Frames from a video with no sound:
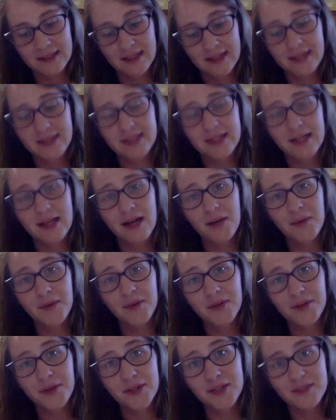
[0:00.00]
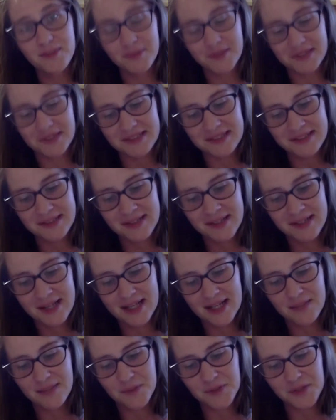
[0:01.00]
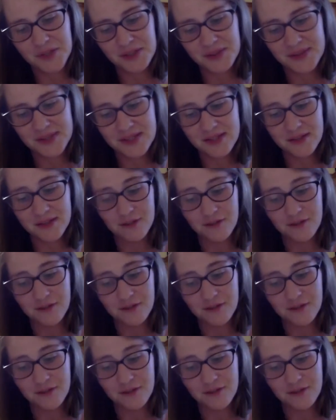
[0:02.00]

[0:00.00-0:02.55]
and along with her husband has produced